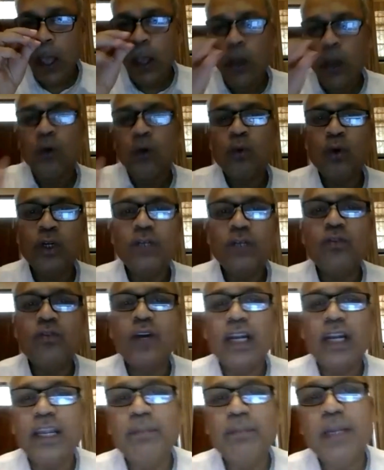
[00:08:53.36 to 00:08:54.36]
would
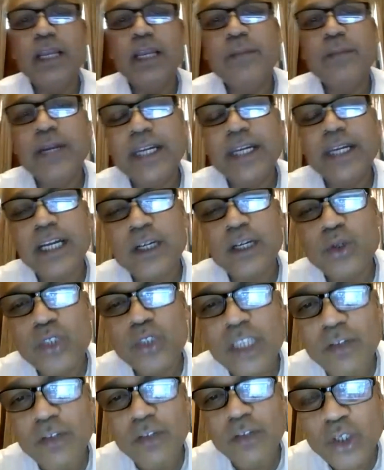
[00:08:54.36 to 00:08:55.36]
only be limited to
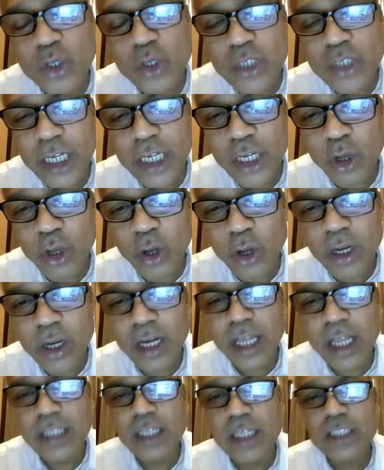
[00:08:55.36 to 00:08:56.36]
civil society
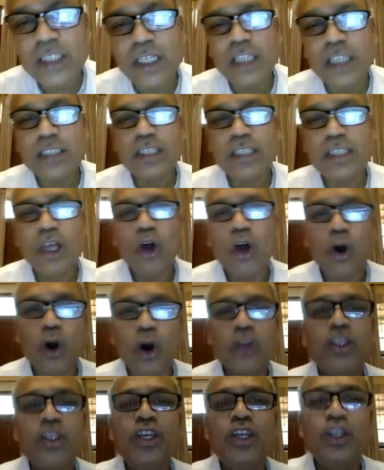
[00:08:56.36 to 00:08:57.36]
organizations, or
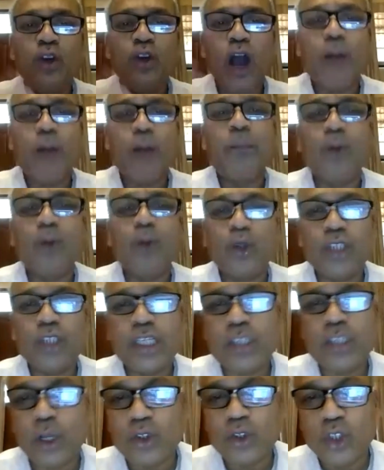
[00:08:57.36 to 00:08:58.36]
the new approaches
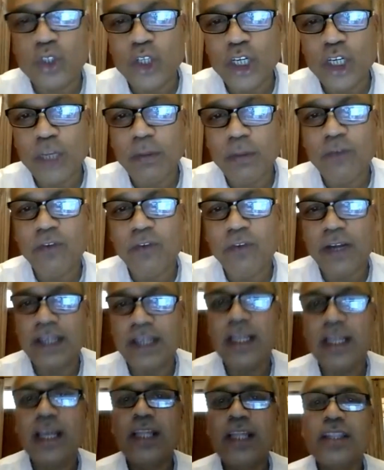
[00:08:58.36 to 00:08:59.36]
also need to be found.
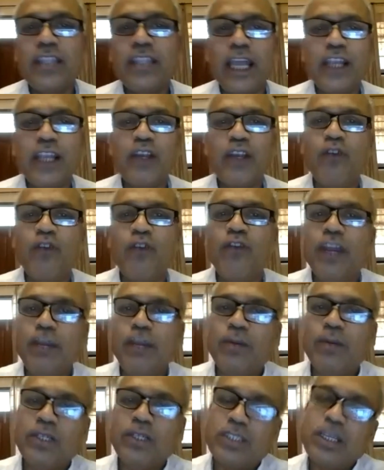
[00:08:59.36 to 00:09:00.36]
Thank you very
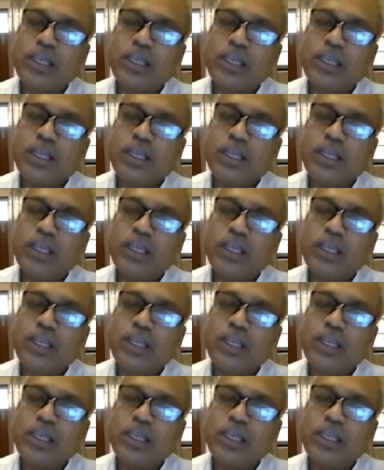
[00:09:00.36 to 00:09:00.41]
much.